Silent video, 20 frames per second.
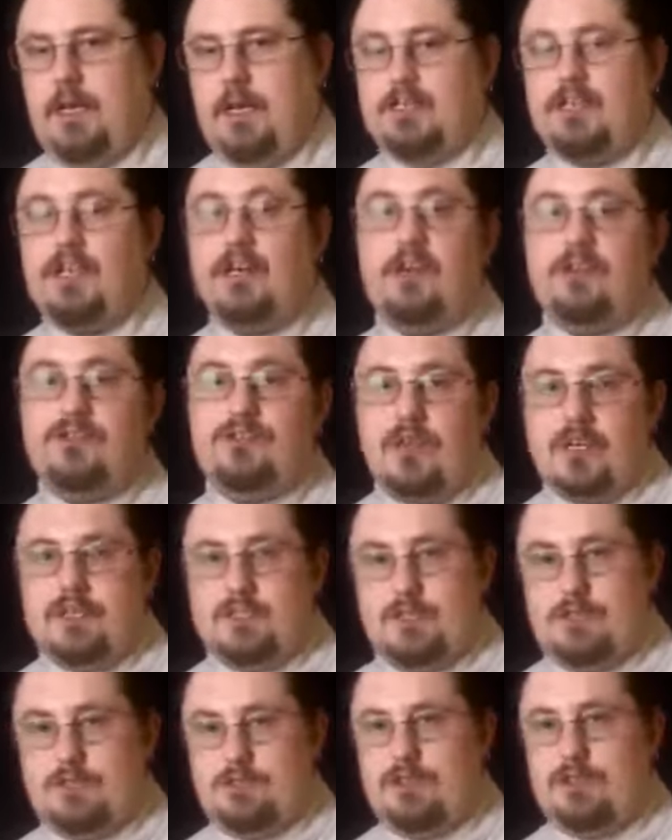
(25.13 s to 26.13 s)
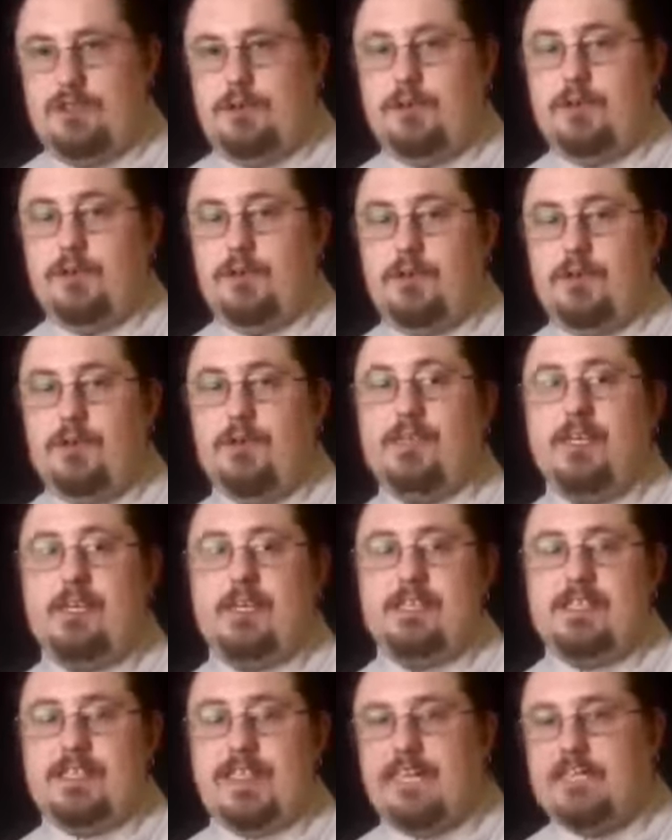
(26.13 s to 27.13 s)
has contracted to conduct
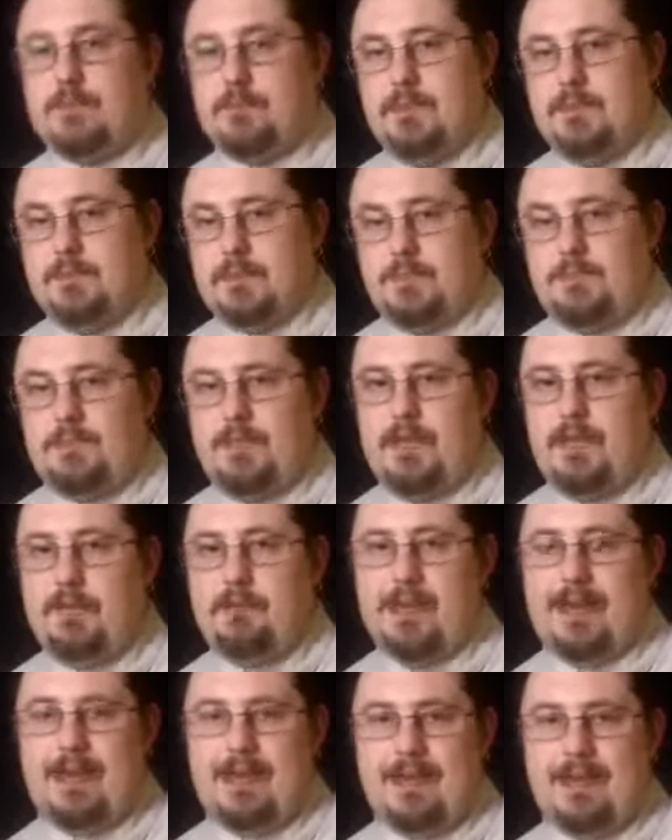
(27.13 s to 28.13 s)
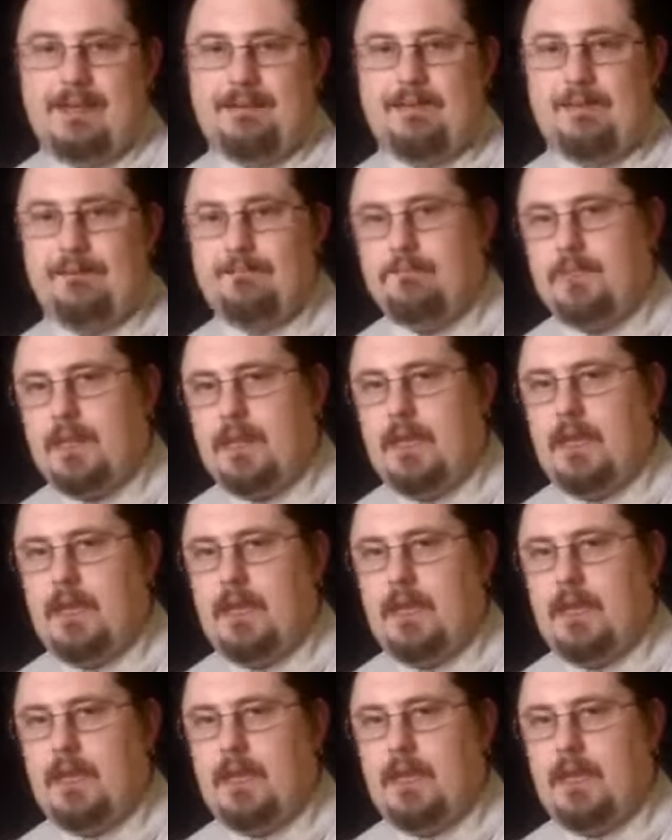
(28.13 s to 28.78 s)
assessments on their behalf.